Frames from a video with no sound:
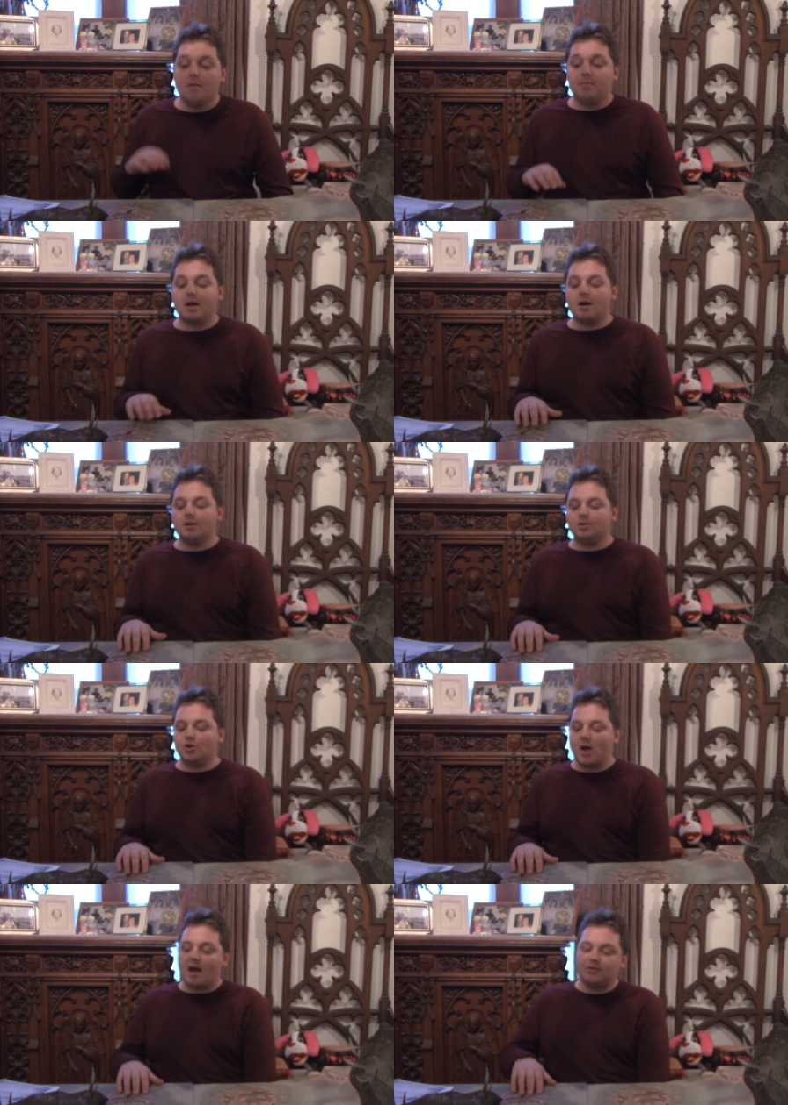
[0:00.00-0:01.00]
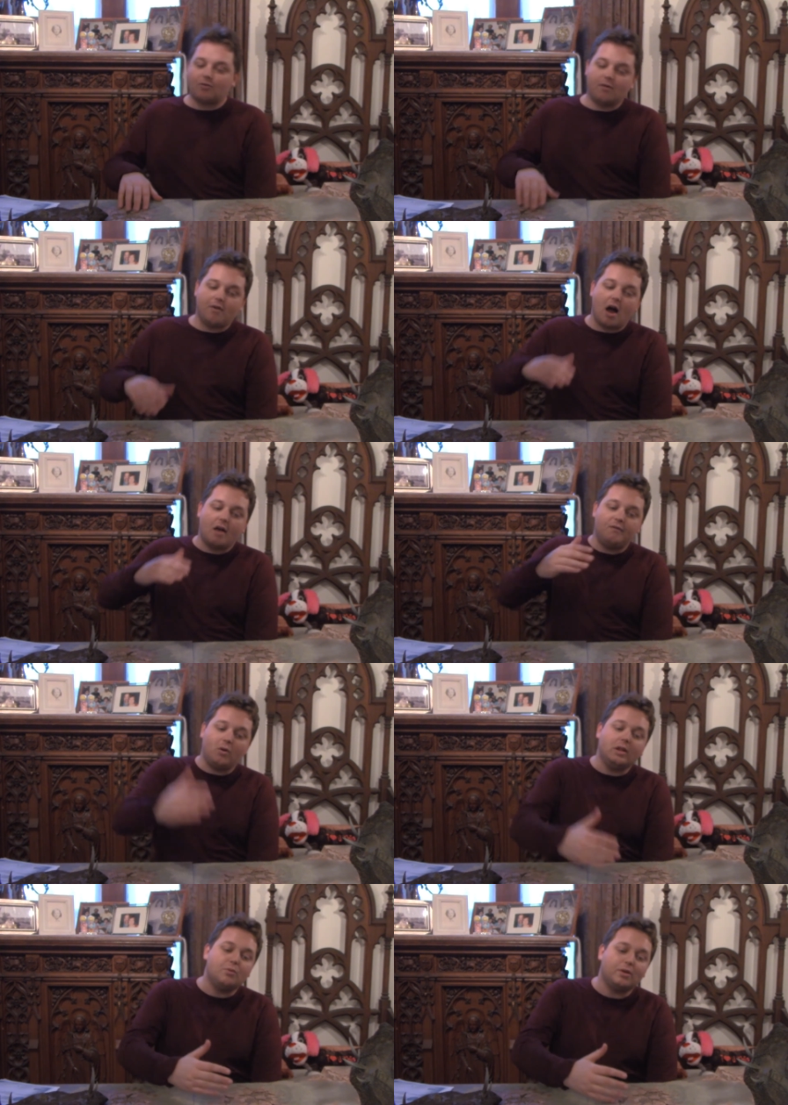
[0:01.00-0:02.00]
Because you have to revive
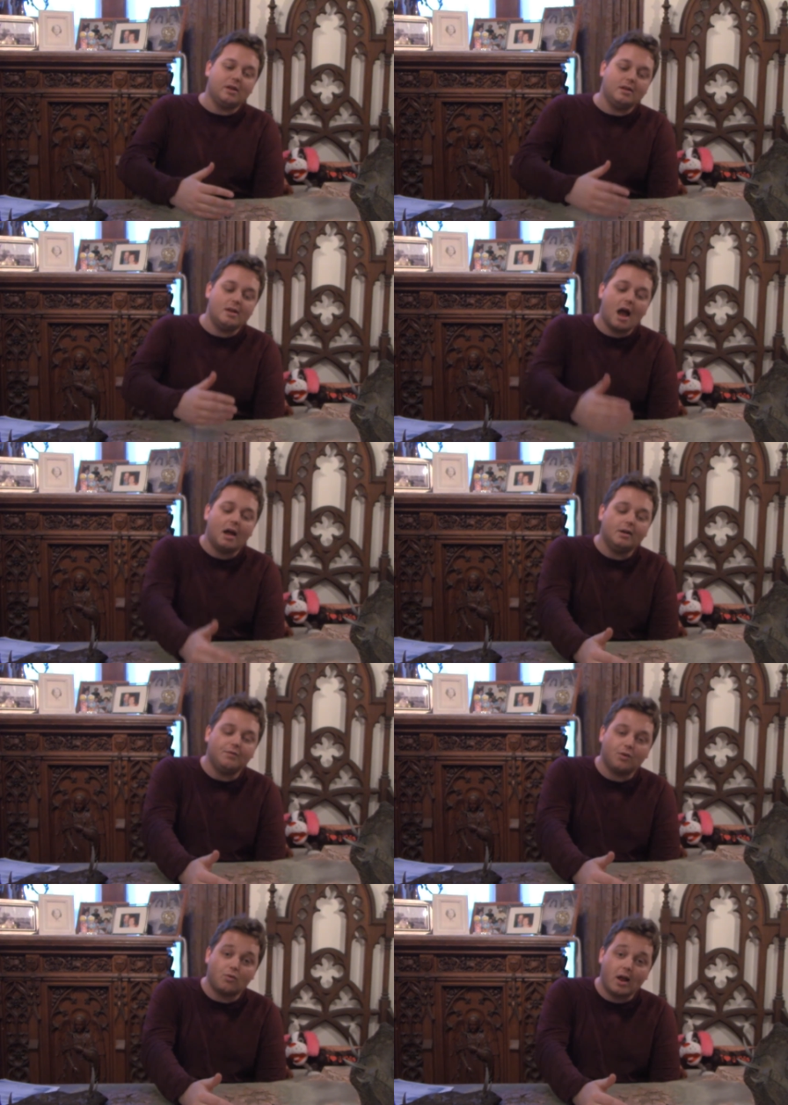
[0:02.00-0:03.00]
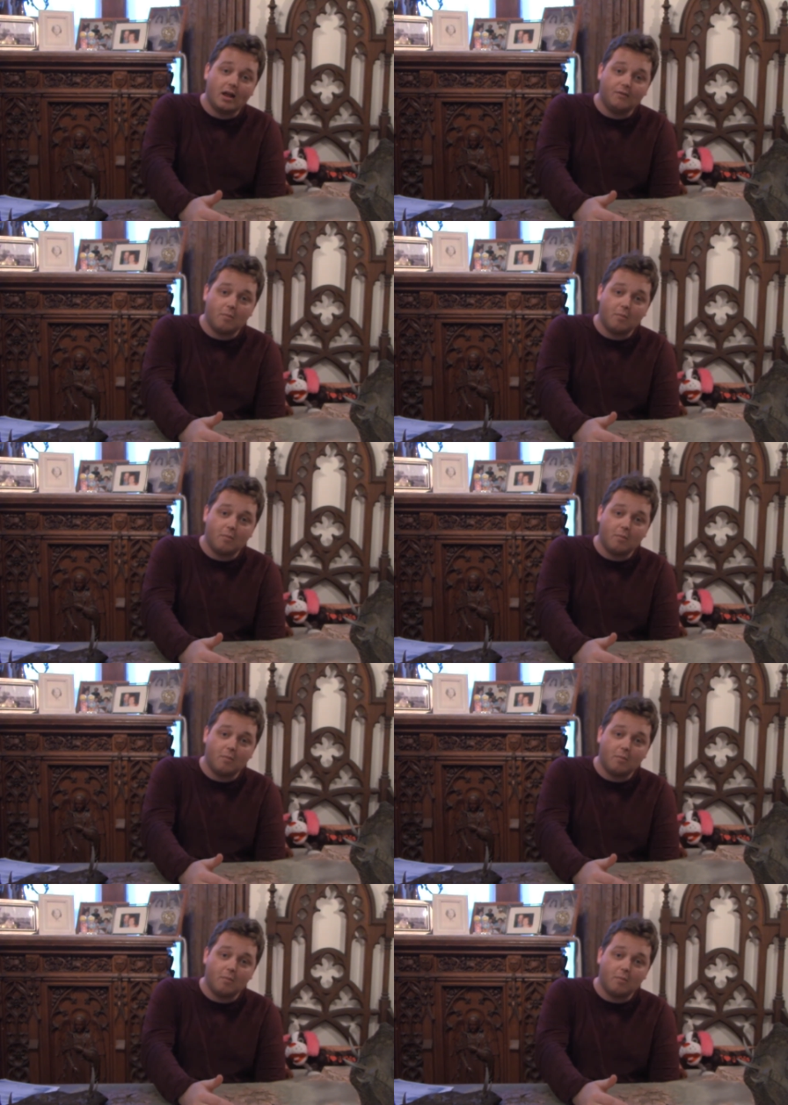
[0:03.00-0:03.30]
fully within 9 of the grave